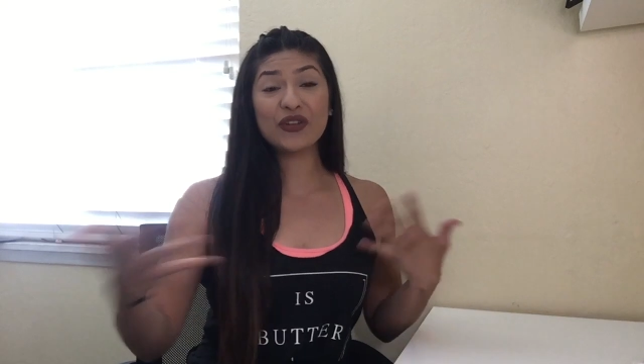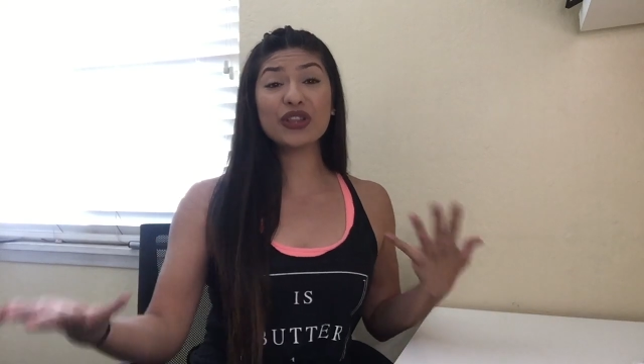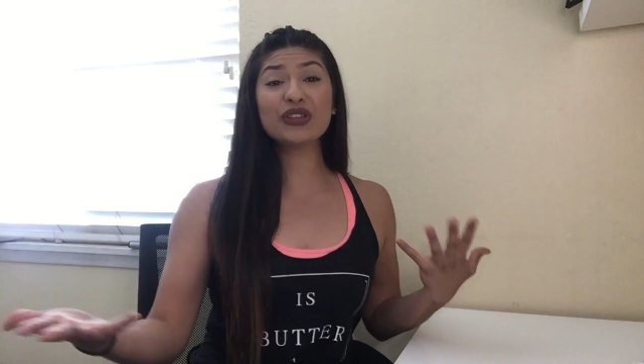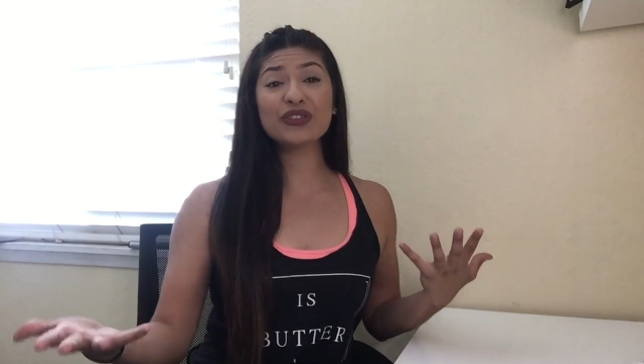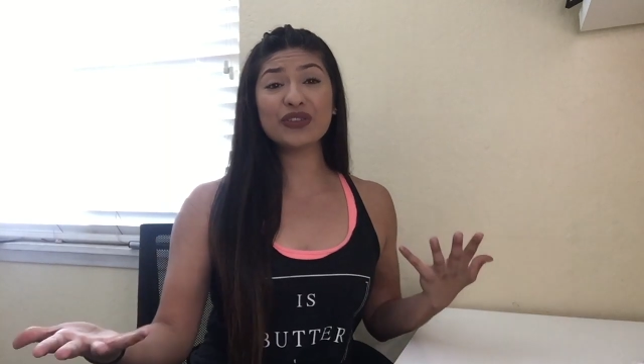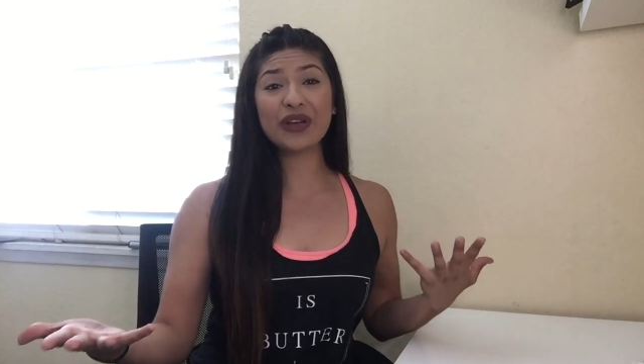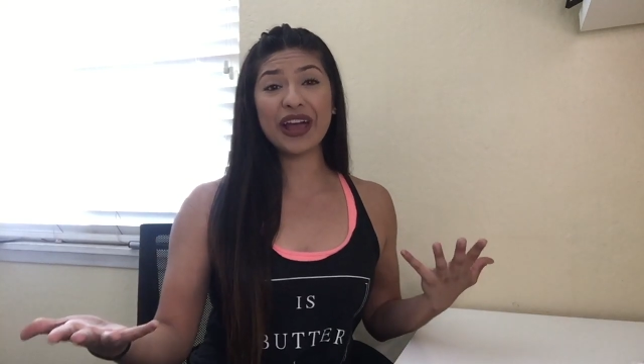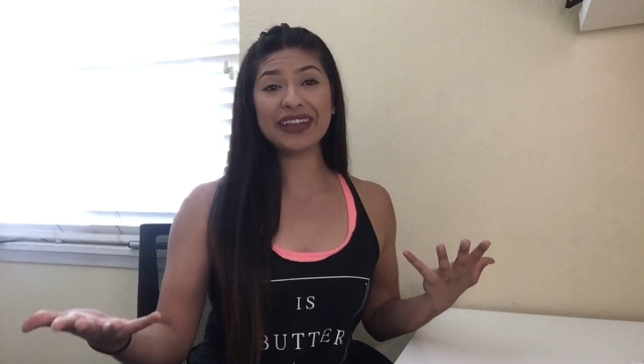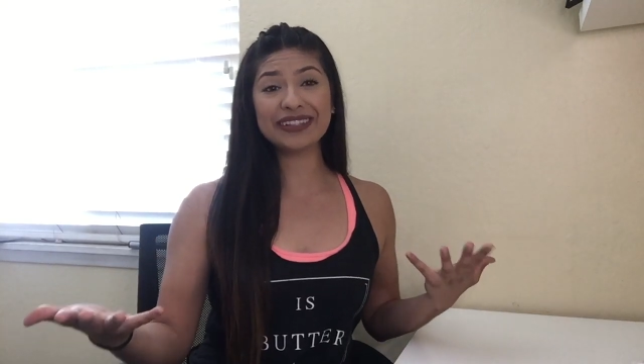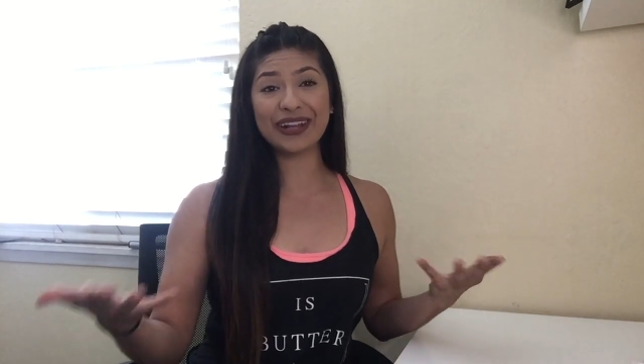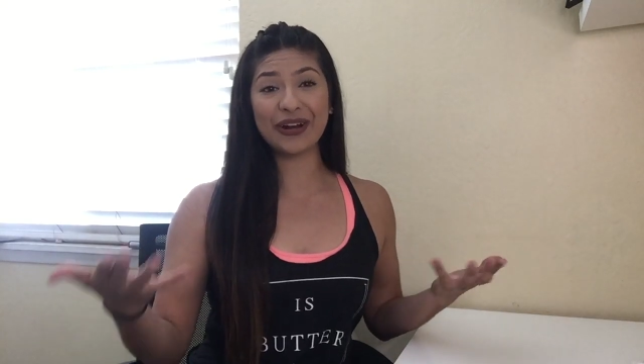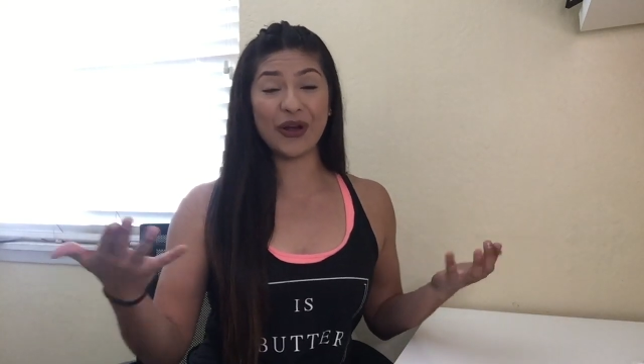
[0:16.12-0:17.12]
for those of you
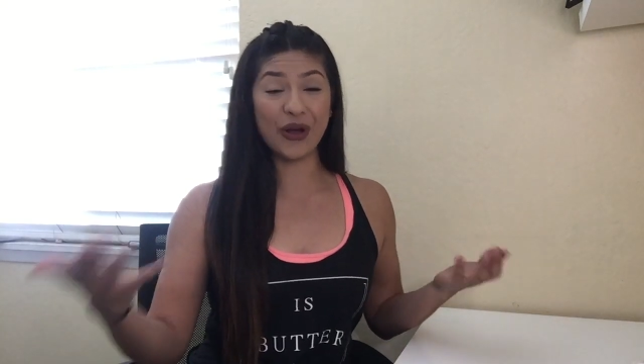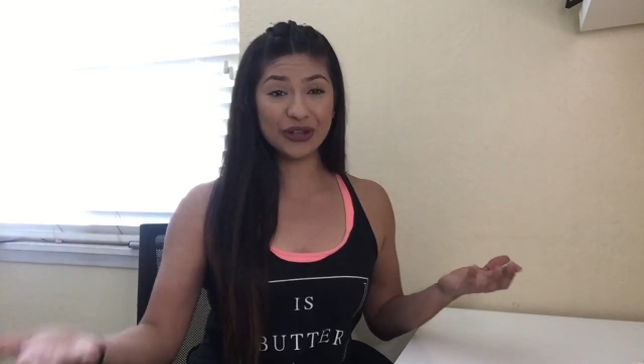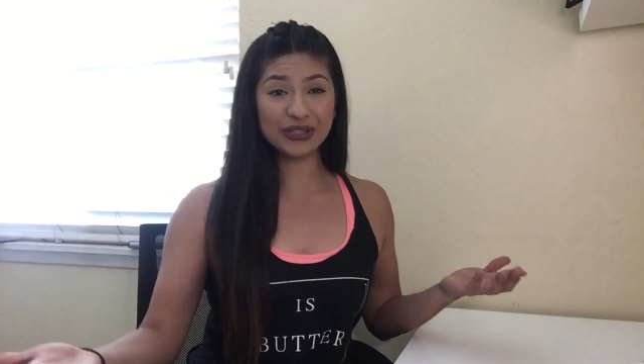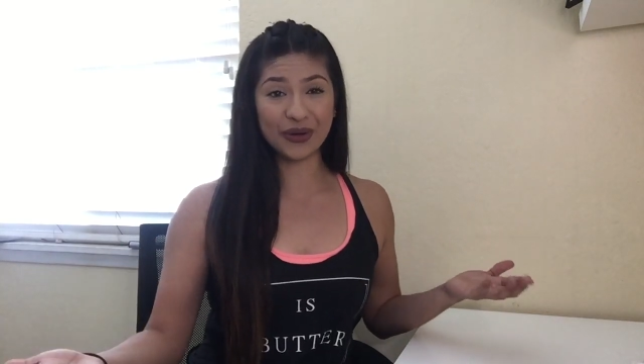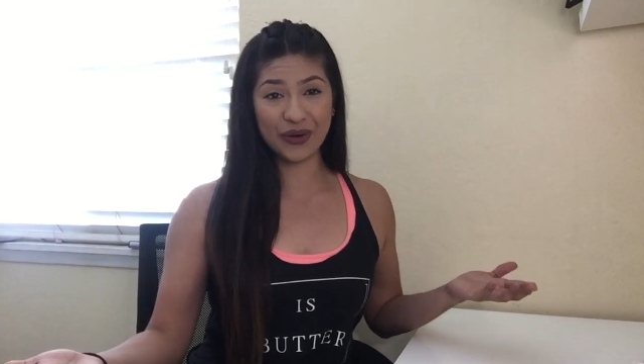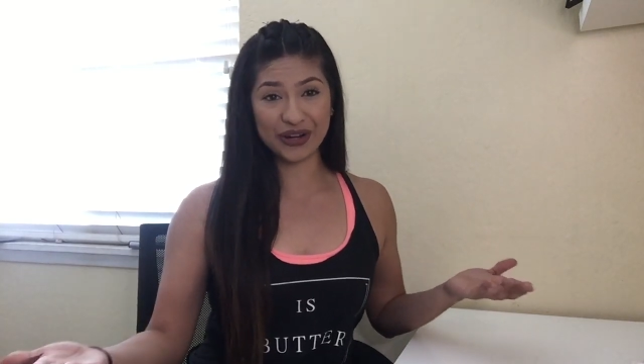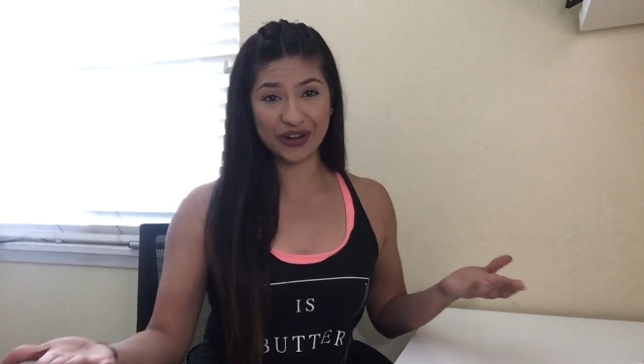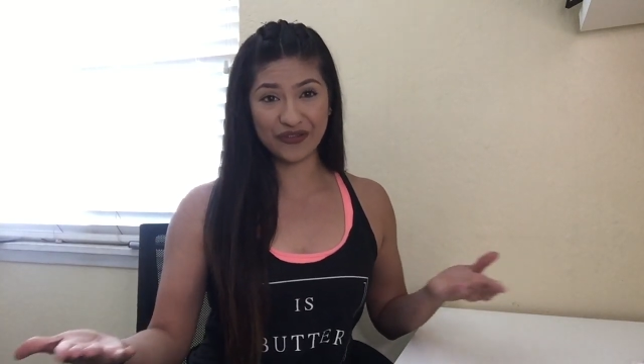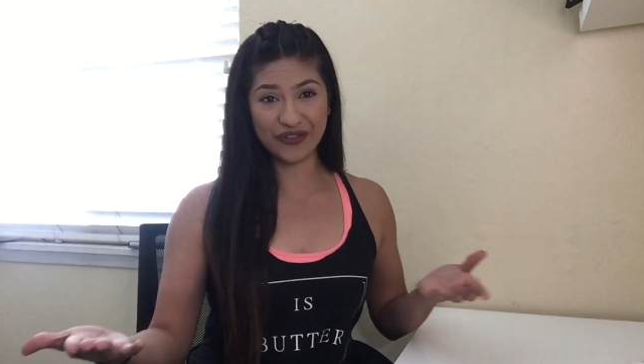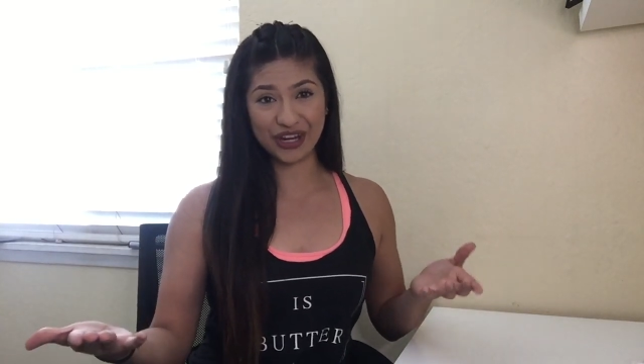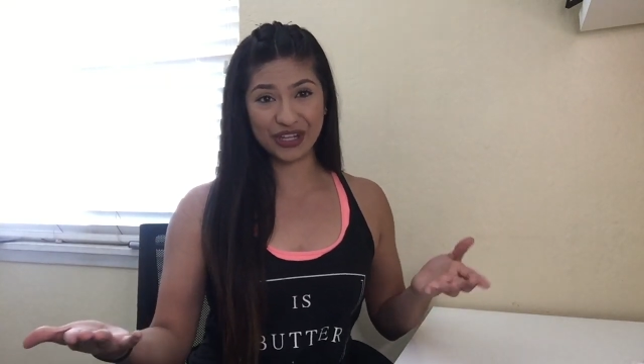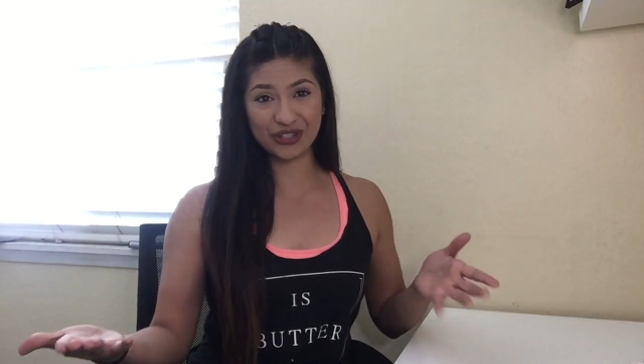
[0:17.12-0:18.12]
guys that are also on
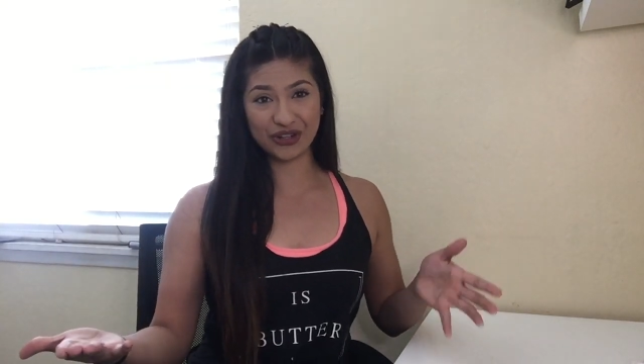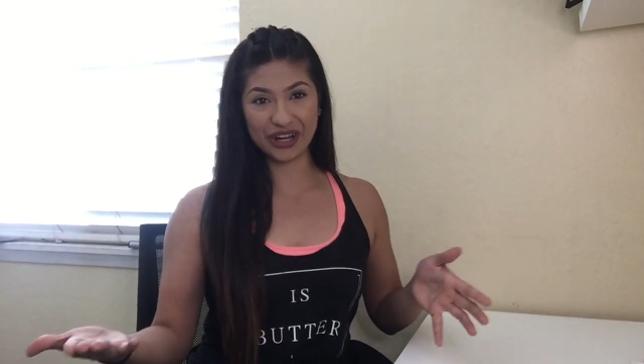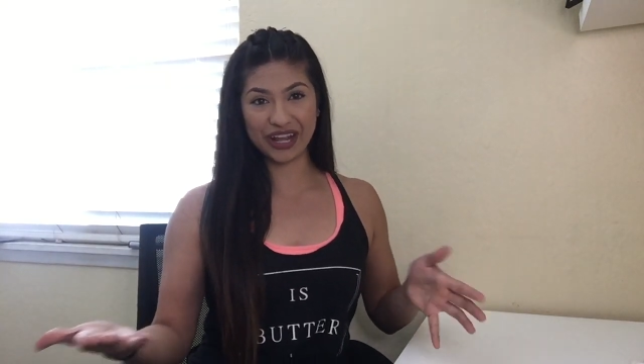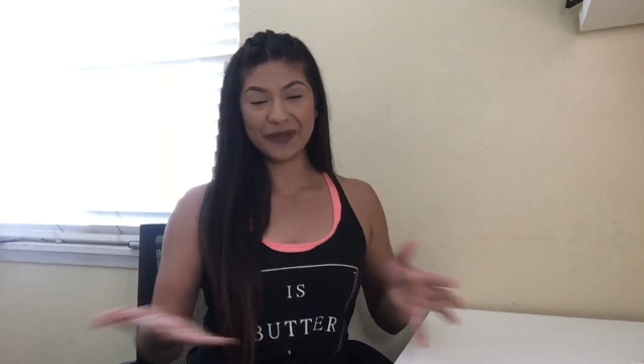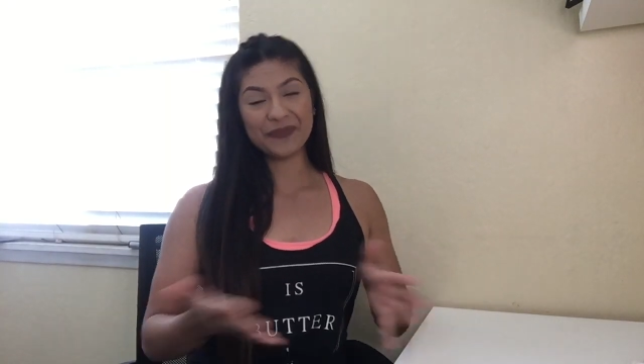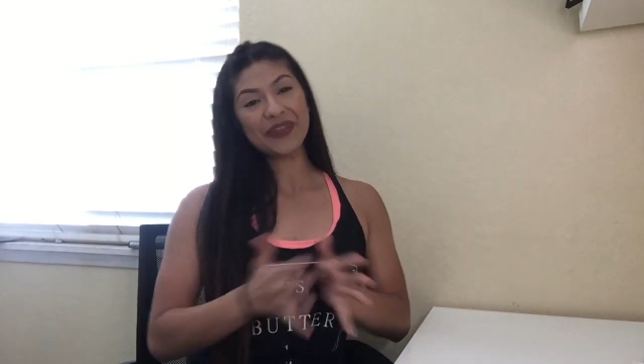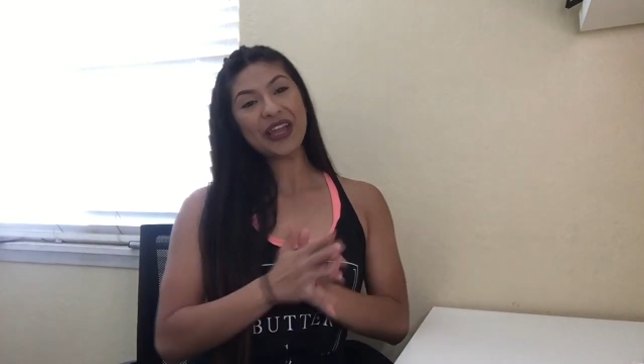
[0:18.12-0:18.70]
your fitness journey.